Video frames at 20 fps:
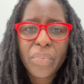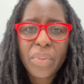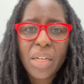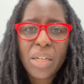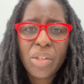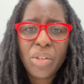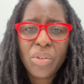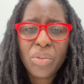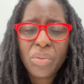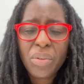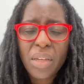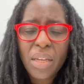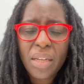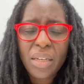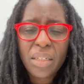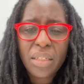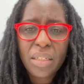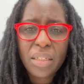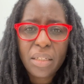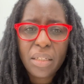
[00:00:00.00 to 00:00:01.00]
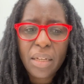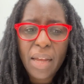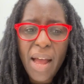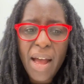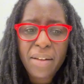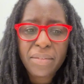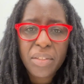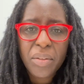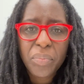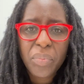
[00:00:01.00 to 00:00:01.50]
you can
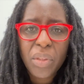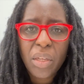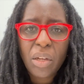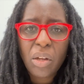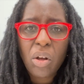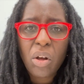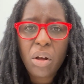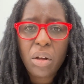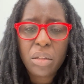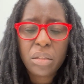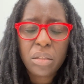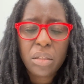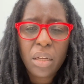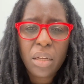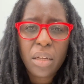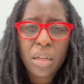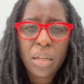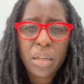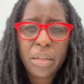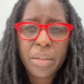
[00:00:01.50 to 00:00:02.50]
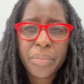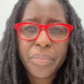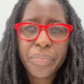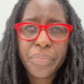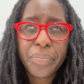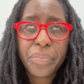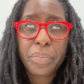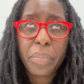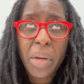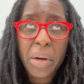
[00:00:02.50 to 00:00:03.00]
have something called
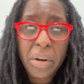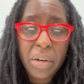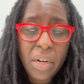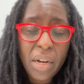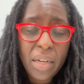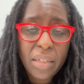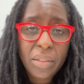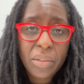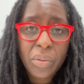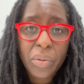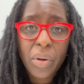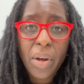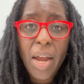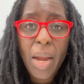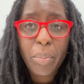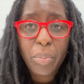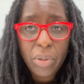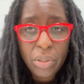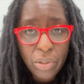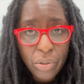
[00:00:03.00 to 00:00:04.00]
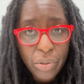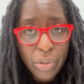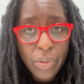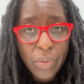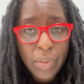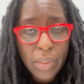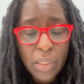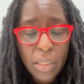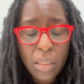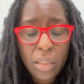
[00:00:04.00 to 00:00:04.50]
paradoxical
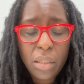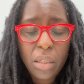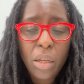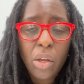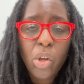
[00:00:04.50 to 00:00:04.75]
hypertrichosis,